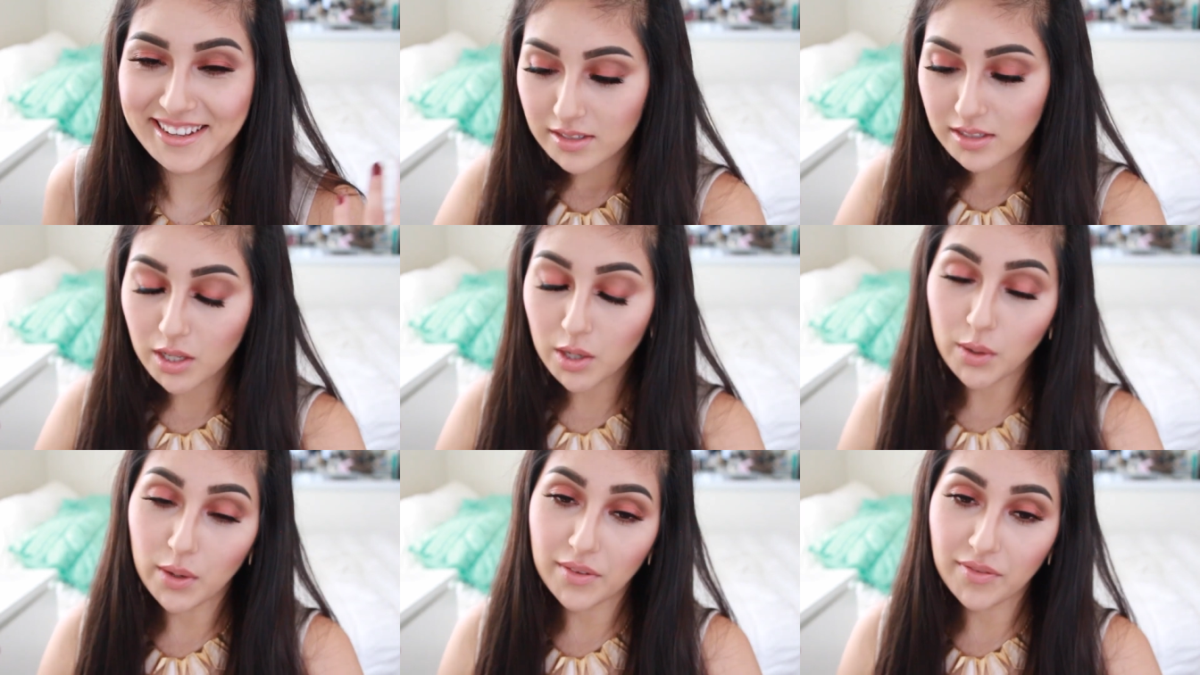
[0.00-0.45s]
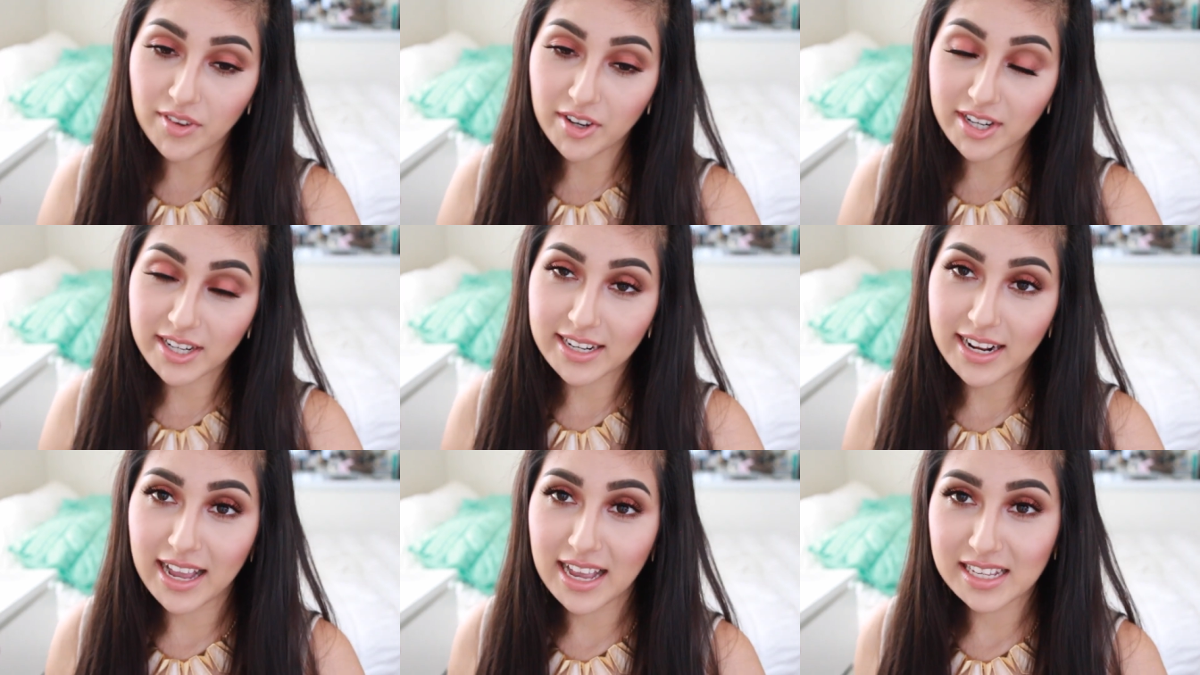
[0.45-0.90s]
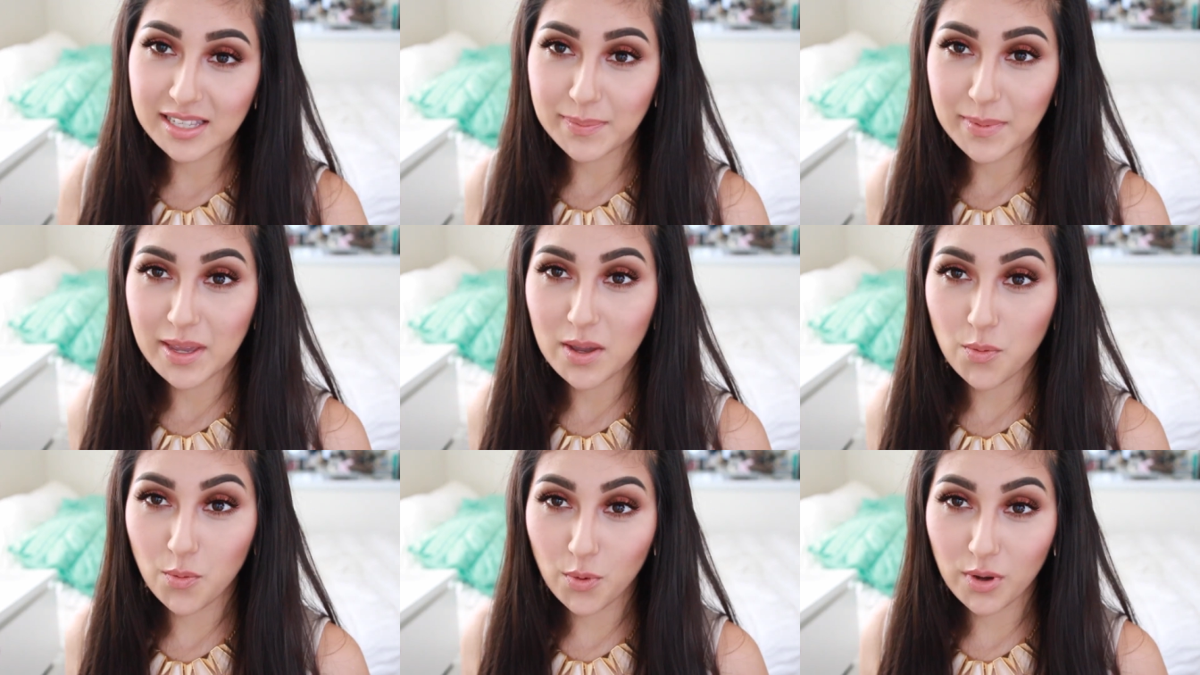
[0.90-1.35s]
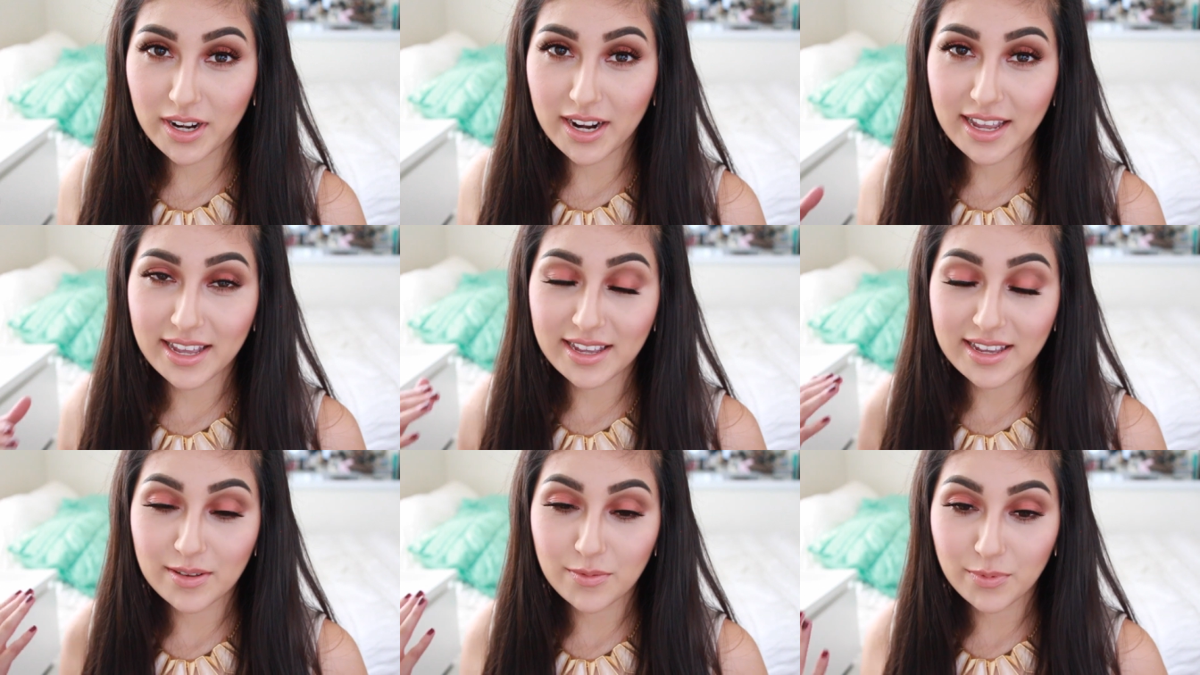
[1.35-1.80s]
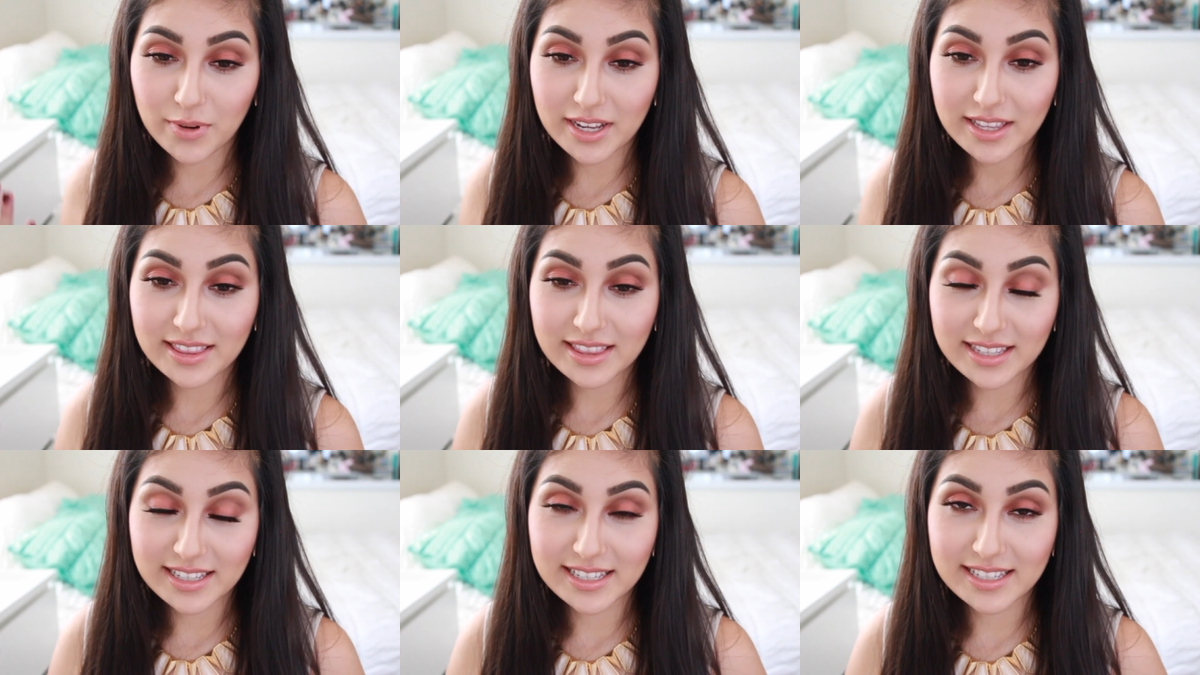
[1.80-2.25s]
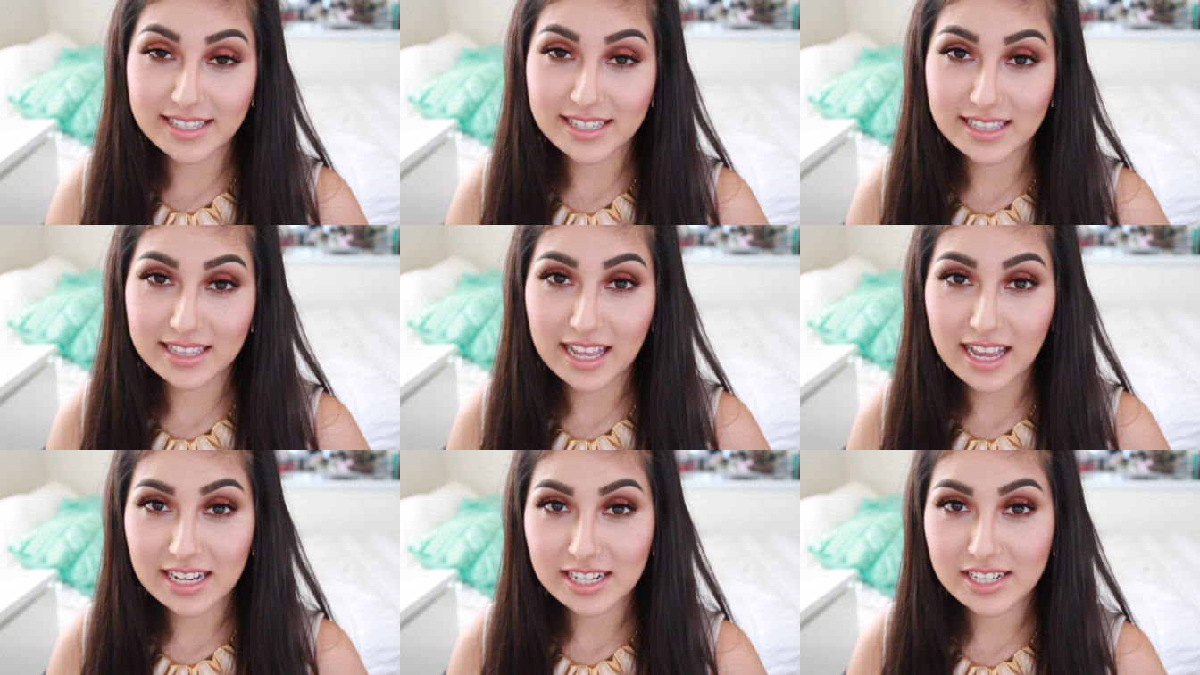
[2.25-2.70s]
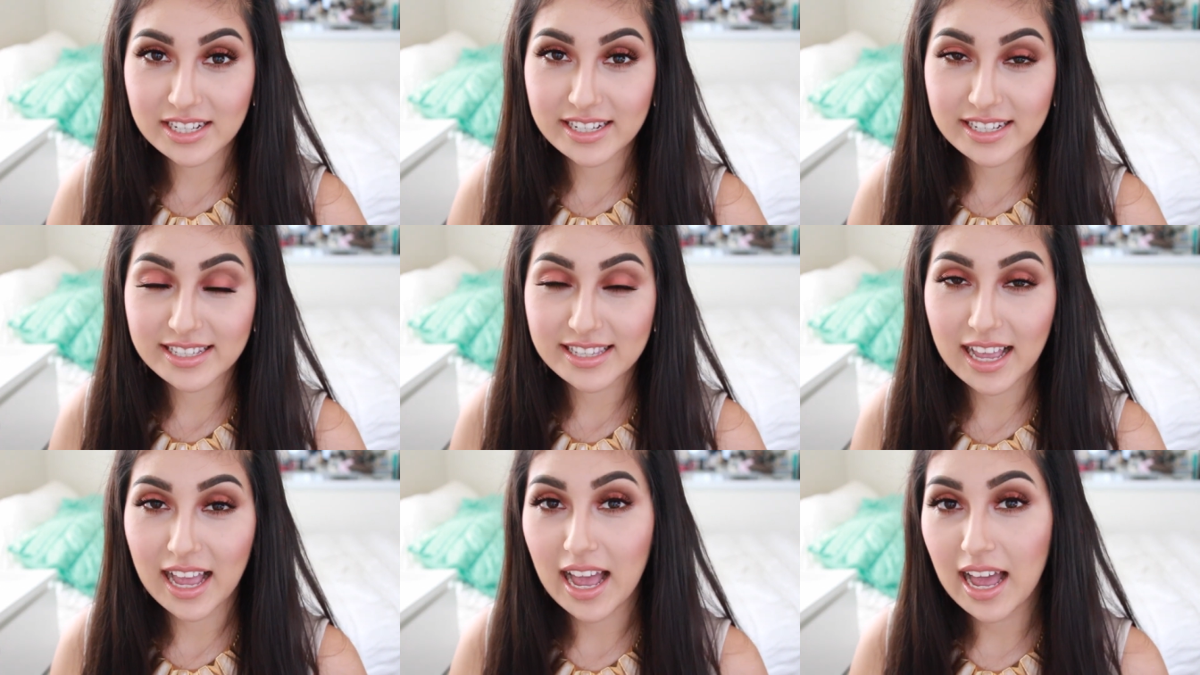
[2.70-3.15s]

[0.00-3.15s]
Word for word: So if you're gonna ask me what I rate these lashes,